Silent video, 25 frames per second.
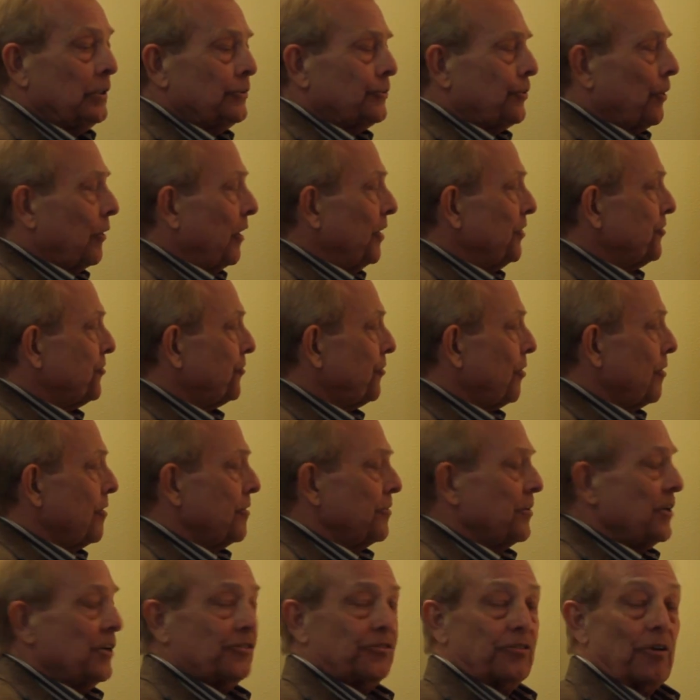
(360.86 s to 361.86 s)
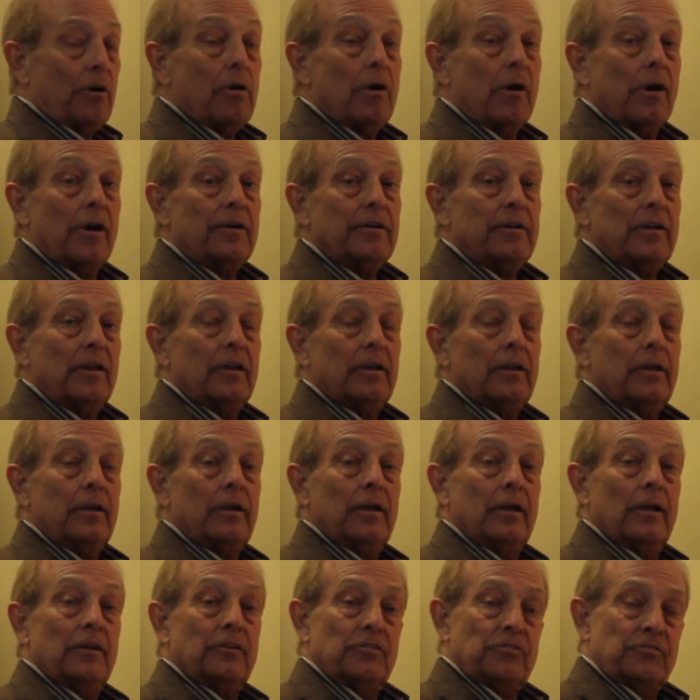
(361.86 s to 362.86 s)
So let's turn this on
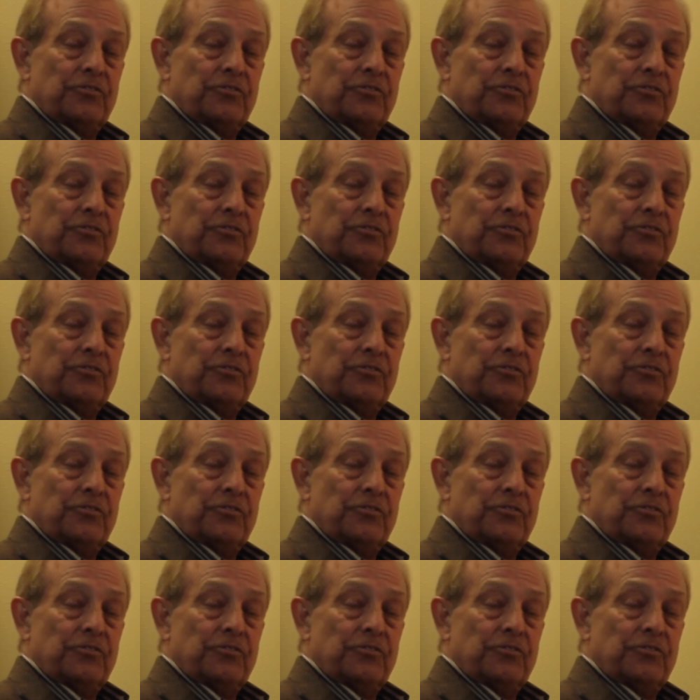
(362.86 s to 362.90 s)
and